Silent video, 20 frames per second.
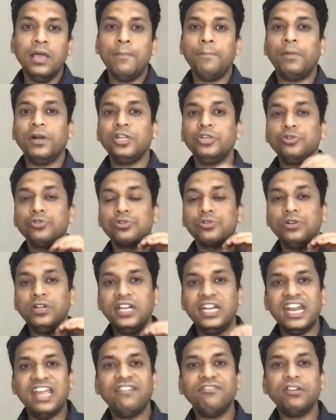but you
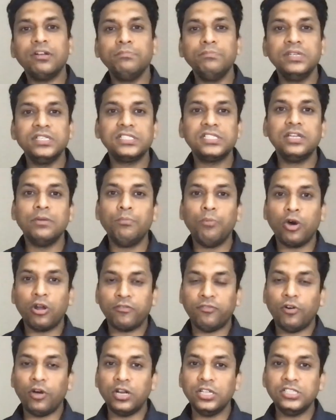should never miss the
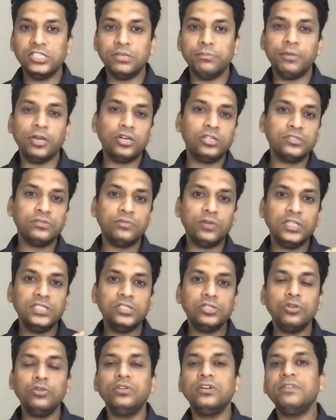morphology because
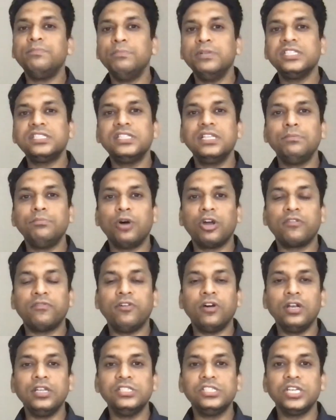once you miss the
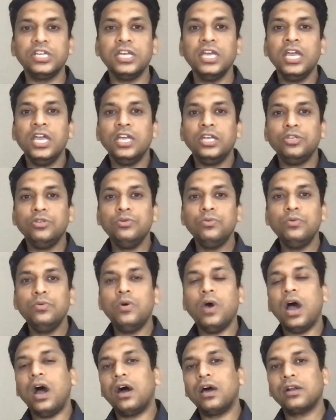morphology,
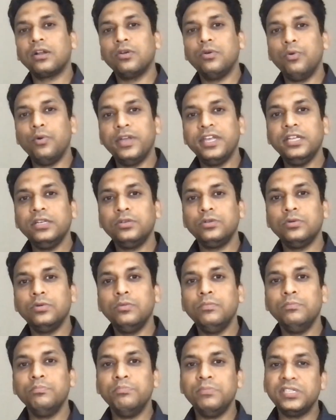you are going to
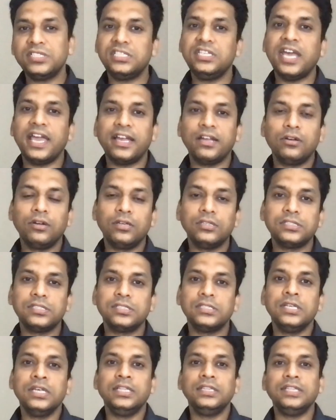
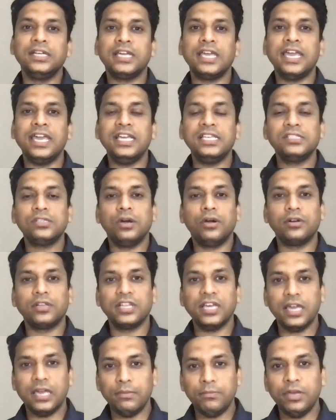misdiagnose the case or
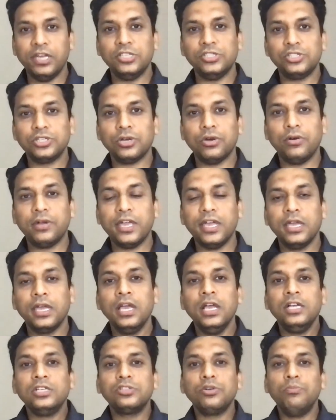the image okay
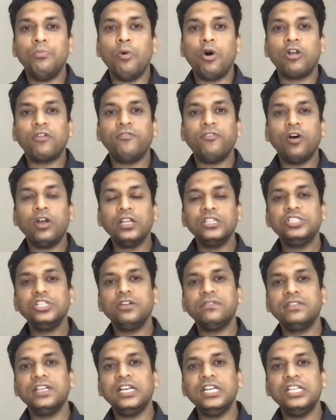so morphology
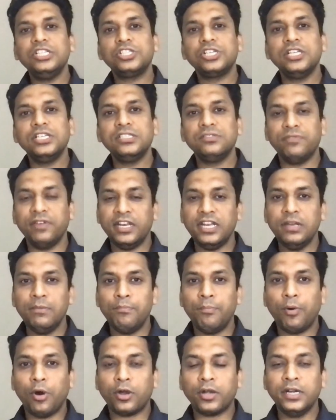of the lesion is very
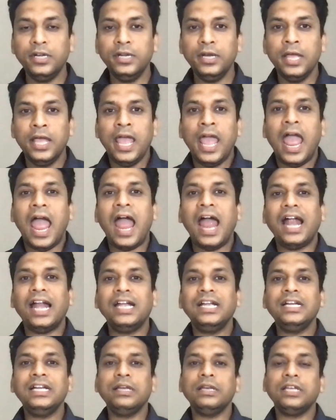important
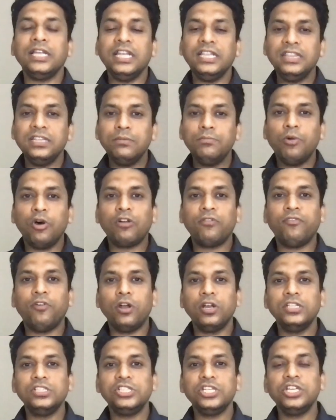and in the
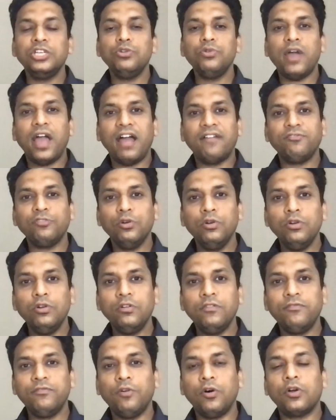morphology you have to
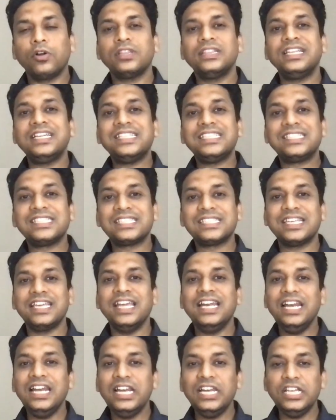look for the
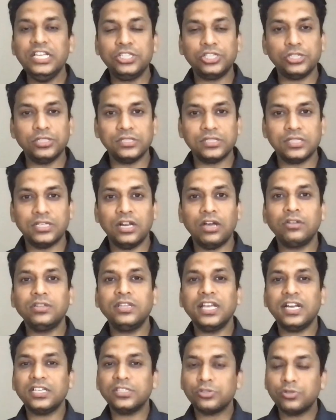skin lesions now
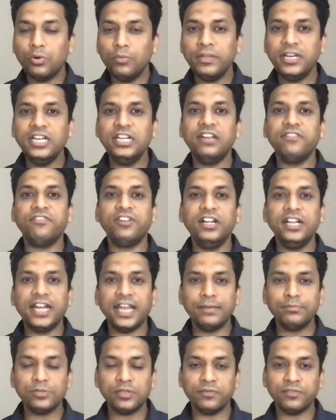there are so many different
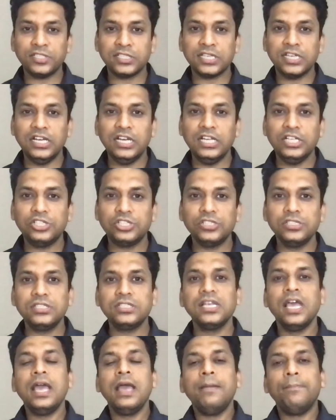types of skin lesions
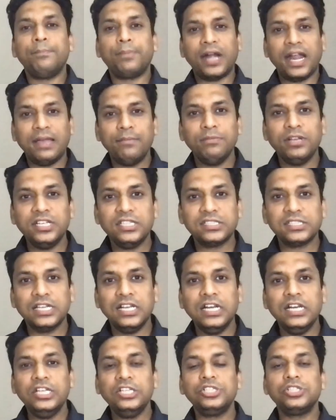primary
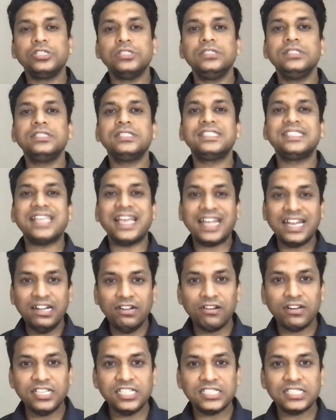skin lesions
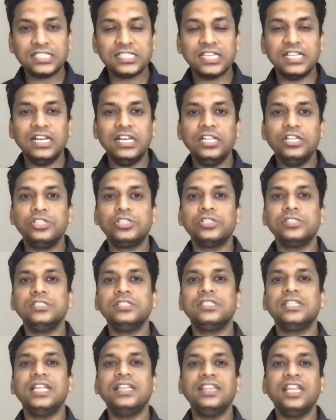secondary skin
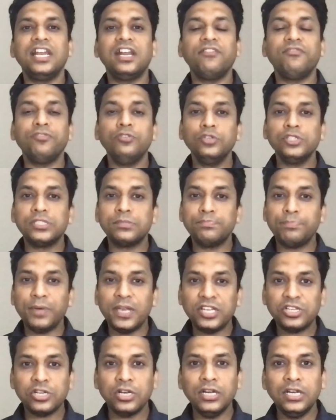lesions then there are few
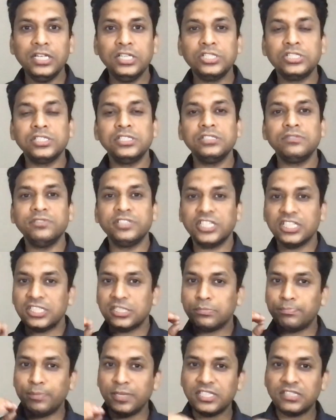spatial lesions which are
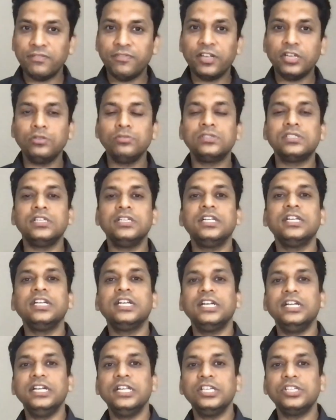specific to certain
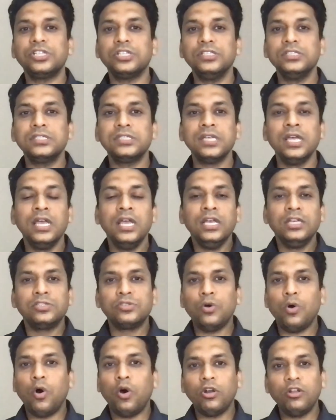conditions
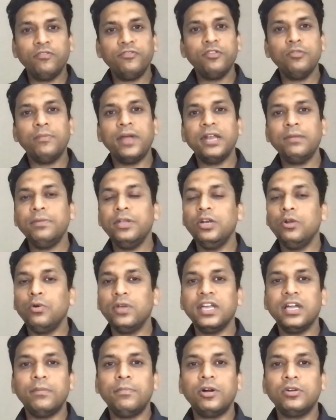so all of you might be
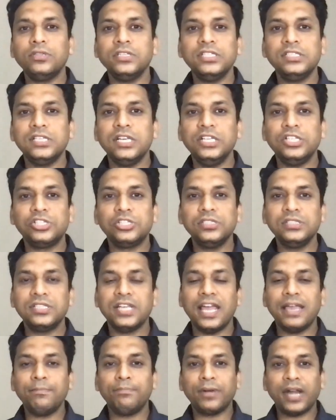knowing about these lesions
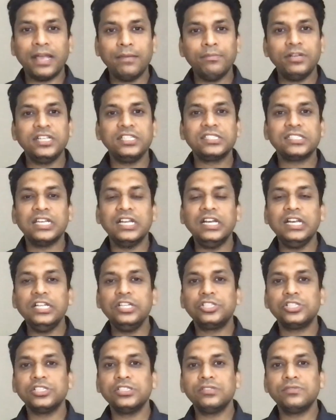like primary skin
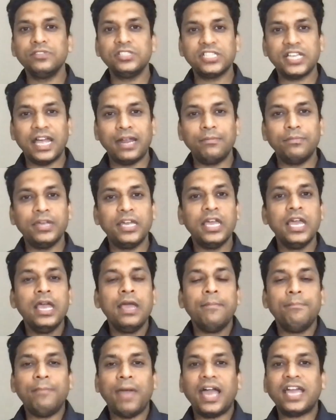lesions which can be
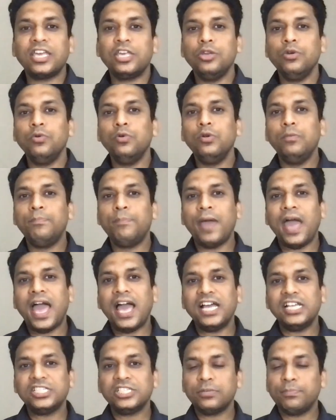macule
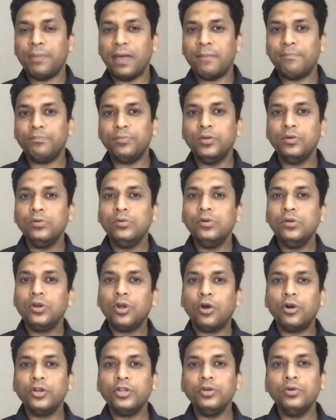patch papule
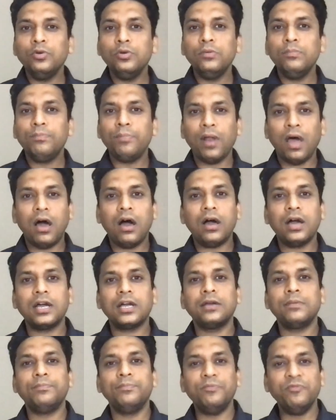nodule plaque
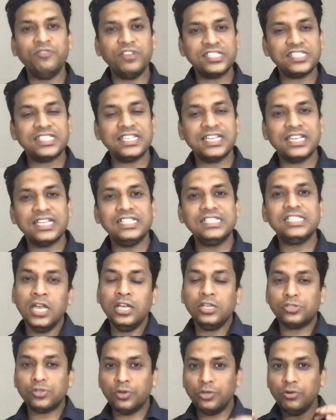vesicles
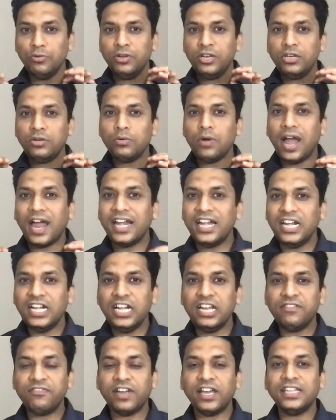so you need to
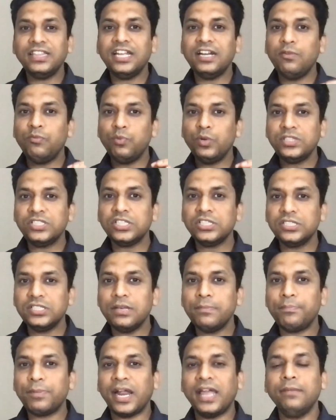identify that which is
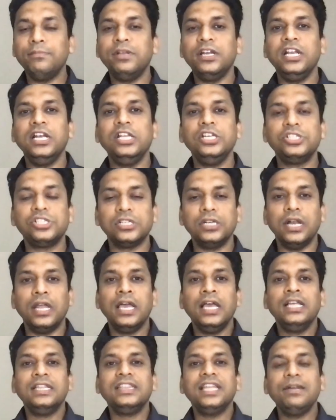the primary lesion
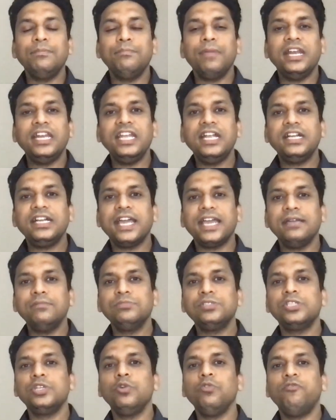then many a times
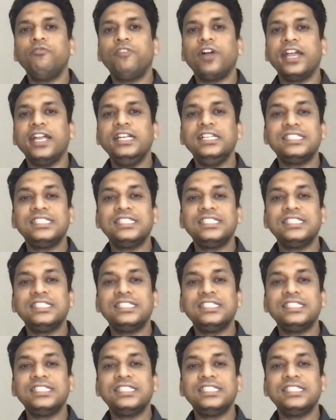you you find